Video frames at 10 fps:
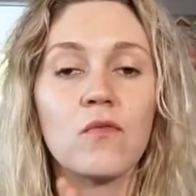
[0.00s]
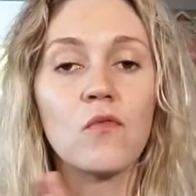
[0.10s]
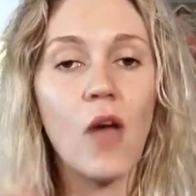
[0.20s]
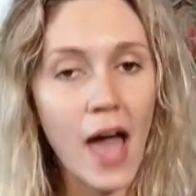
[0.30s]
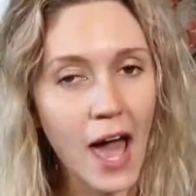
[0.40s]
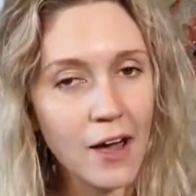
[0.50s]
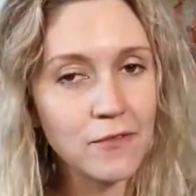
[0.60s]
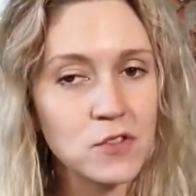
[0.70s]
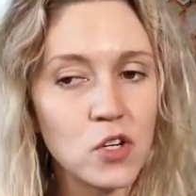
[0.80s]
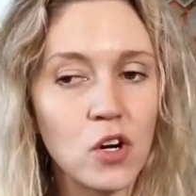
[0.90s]

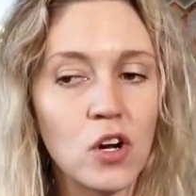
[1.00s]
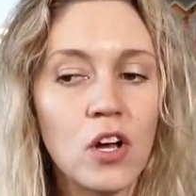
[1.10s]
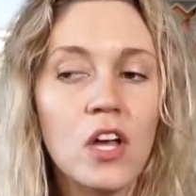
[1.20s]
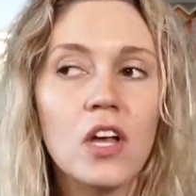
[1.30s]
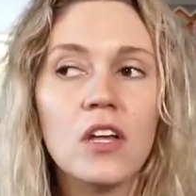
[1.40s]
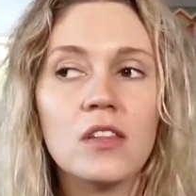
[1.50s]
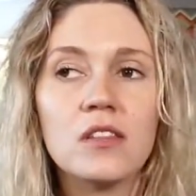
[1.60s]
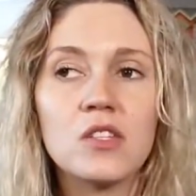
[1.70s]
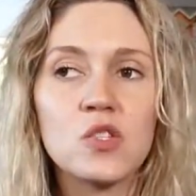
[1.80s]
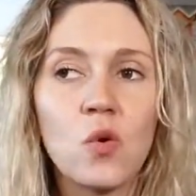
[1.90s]
after the
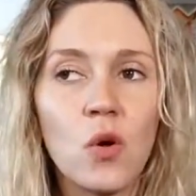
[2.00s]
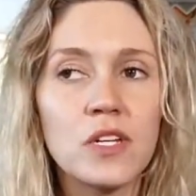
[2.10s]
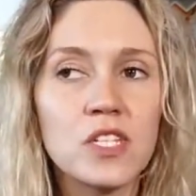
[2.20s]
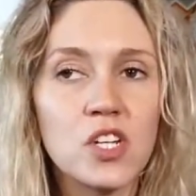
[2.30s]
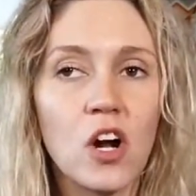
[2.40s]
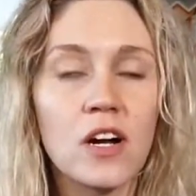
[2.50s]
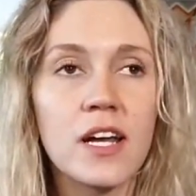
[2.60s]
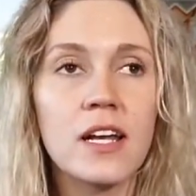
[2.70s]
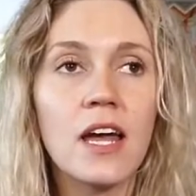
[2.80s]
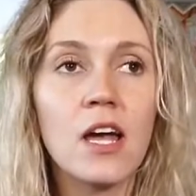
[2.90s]
school has started
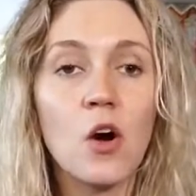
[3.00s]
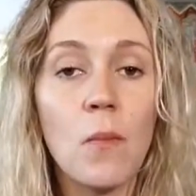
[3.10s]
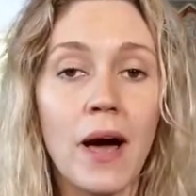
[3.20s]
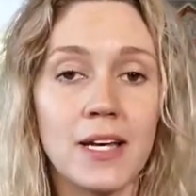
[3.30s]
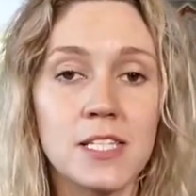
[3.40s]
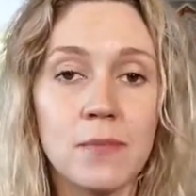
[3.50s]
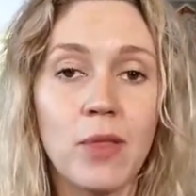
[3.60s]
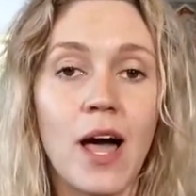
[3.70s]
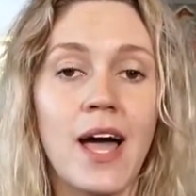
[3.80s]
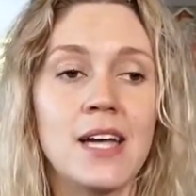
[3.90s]
and go buy
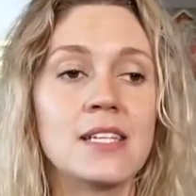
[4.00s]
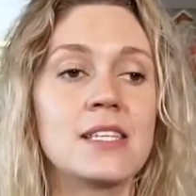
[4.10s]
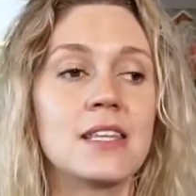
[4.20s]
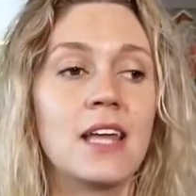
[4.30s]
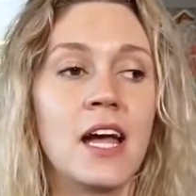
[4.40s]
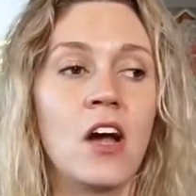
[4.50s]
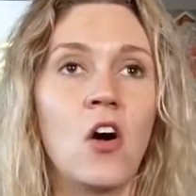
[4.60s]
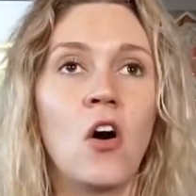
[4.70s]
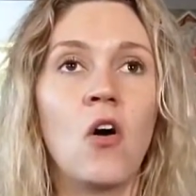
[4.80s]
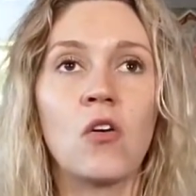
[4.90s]
supplies, they
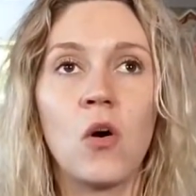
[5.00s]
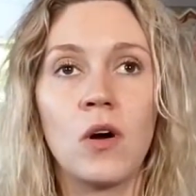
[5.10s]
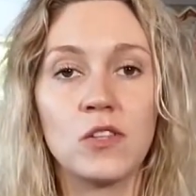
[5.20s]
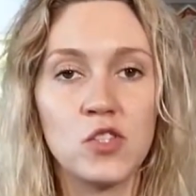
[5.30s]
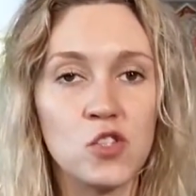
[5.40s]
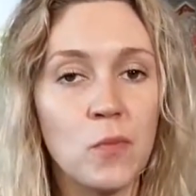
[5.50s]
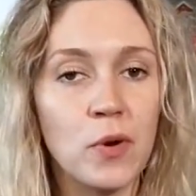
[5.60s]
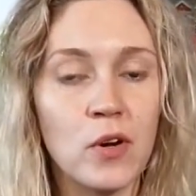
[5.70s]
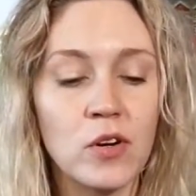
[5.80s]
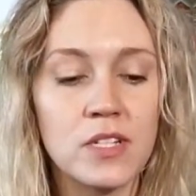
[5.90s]
all go on
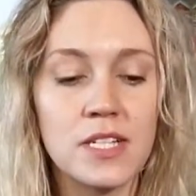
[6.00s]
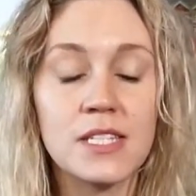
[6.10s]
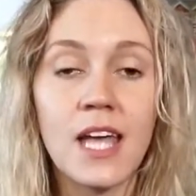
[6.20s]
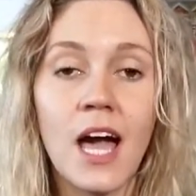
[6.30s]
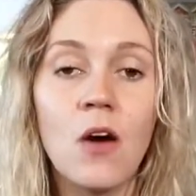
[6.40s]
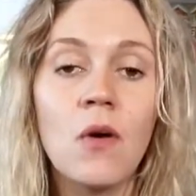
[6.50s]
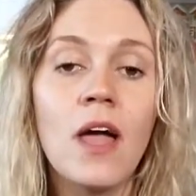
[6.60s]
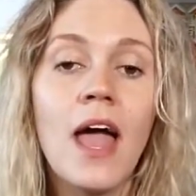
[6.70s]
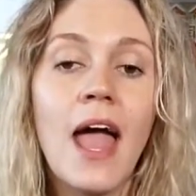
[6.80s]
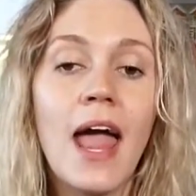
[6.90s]
super discount.
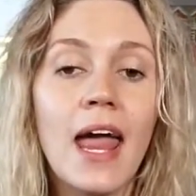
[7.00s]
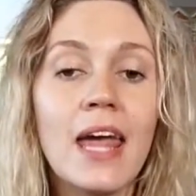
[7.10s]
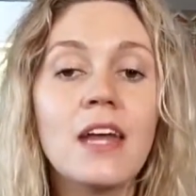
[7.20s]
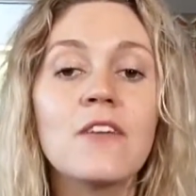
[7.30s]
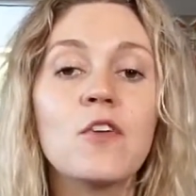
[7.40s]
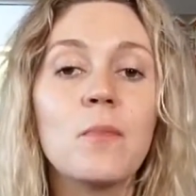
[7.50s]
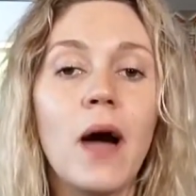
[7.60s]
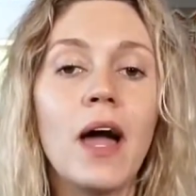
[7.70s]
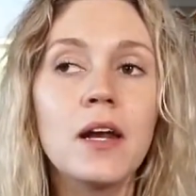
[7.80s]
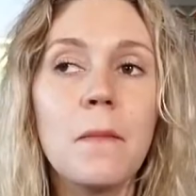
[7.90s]
And if you're
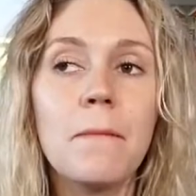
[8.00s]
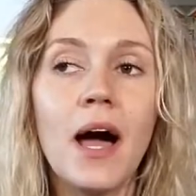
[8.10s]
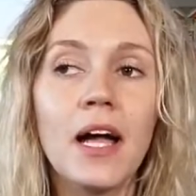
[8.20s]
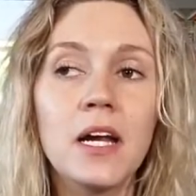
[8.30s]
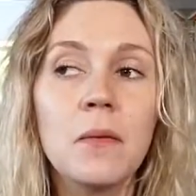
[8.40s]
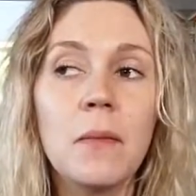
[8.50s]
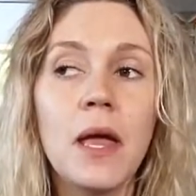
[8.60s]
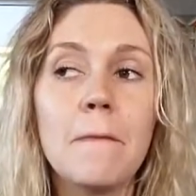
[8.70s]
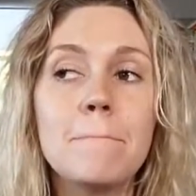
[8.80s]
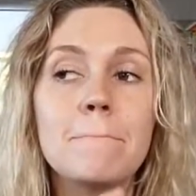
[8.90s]
buying them
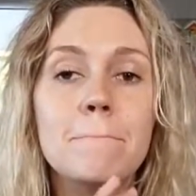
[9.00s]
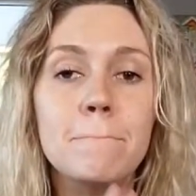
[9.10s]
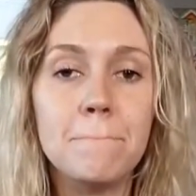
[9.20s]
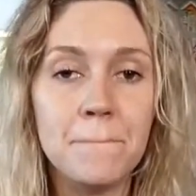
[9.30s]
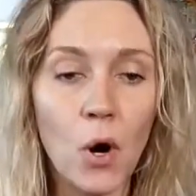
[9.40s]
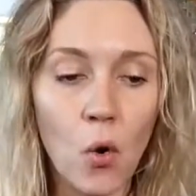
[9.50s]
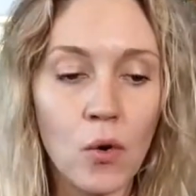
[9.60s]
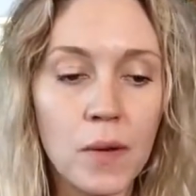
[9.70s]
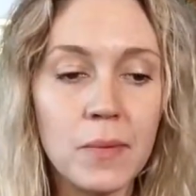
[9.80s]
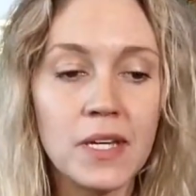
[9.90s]
in bulk,
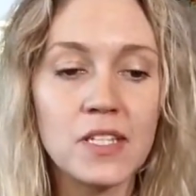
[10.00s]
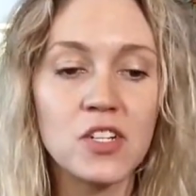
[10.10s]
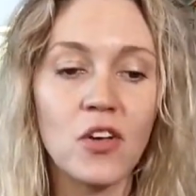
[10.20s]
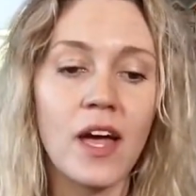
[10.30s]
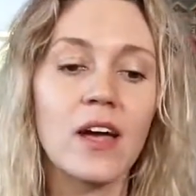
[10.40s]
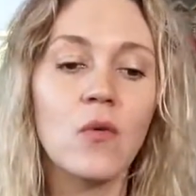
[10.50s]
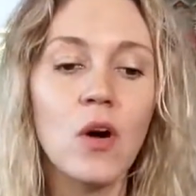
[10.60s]
because you're like, well,